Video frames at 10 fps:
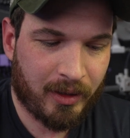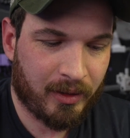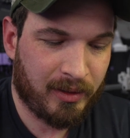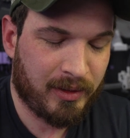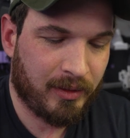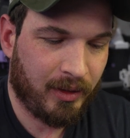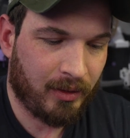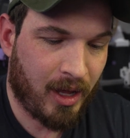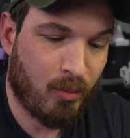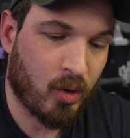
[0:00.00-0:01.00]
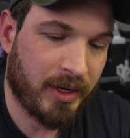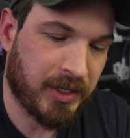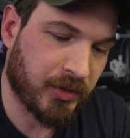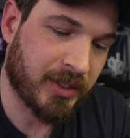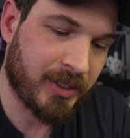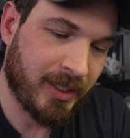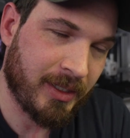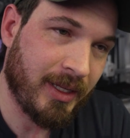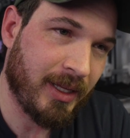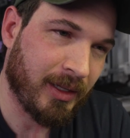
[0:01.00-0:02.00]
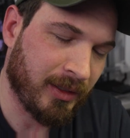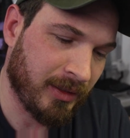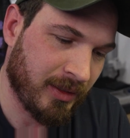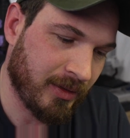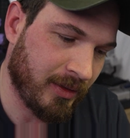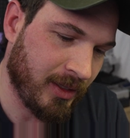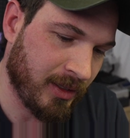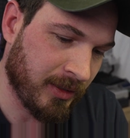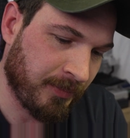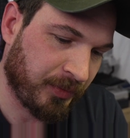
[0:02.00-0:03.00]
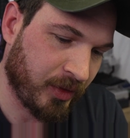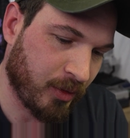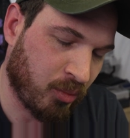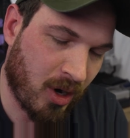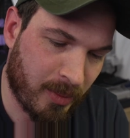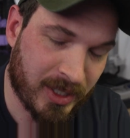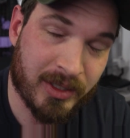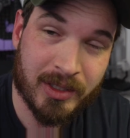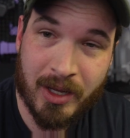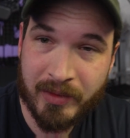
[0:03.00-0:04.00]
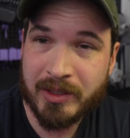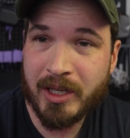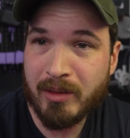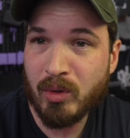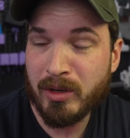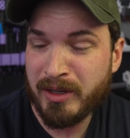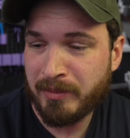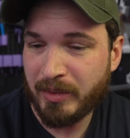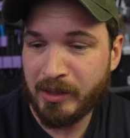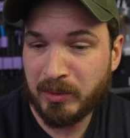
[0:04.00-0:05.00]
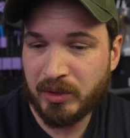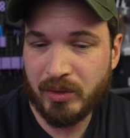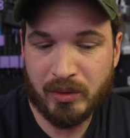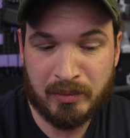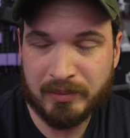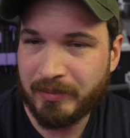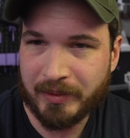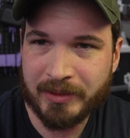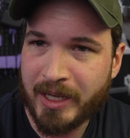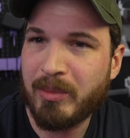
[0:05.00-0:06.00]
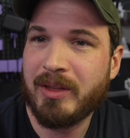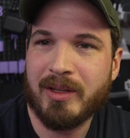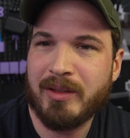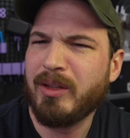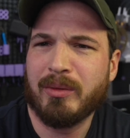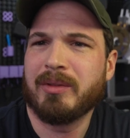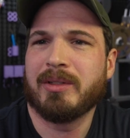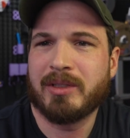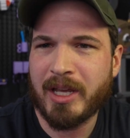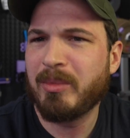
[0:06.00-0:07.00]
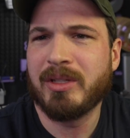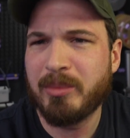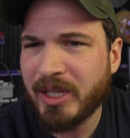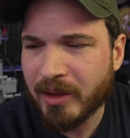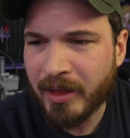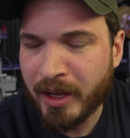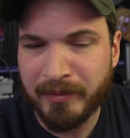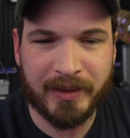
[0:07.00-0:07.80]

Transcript: are a lot more interested in the promise of this keyboard, being able to type at the speed of thought.